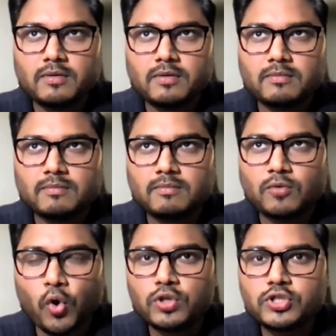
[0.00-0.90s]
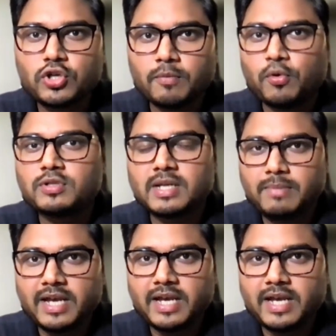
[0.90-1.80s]
hones your post MBA
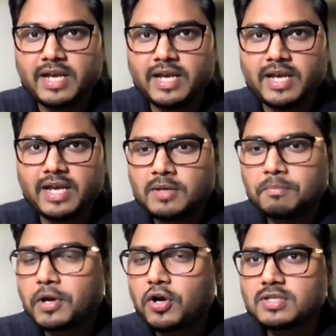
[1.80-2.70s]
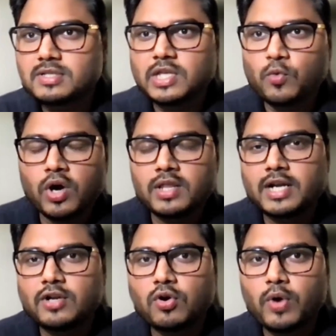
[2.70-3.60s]
experience because the work
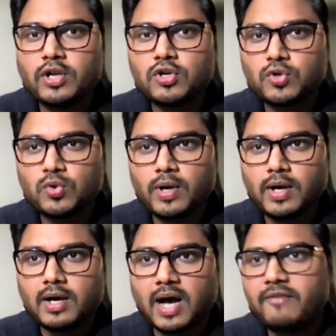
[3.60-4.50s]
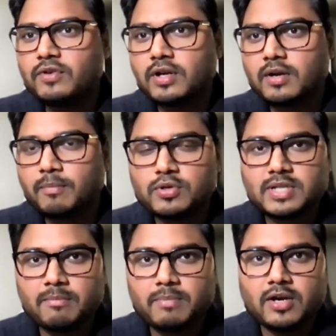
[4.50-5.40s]
that you're going to do after a
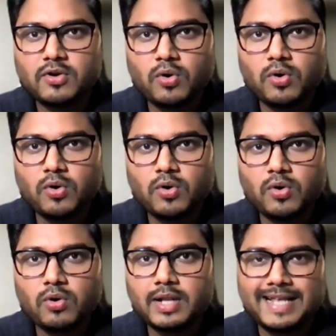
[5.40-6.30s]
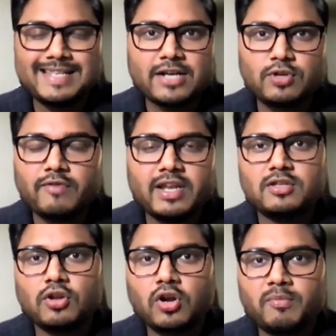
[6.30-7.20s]
post MBA role is actually very
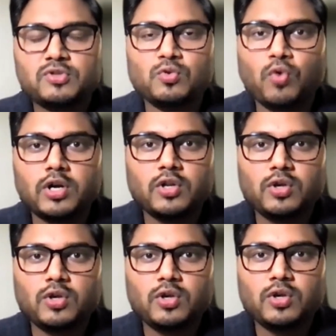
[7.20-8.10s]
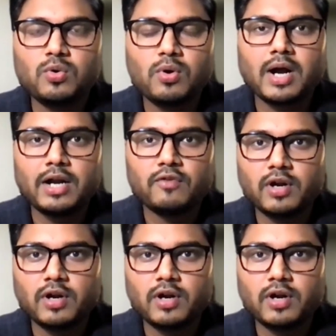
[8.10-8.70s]
synonymous to what you kind of learning.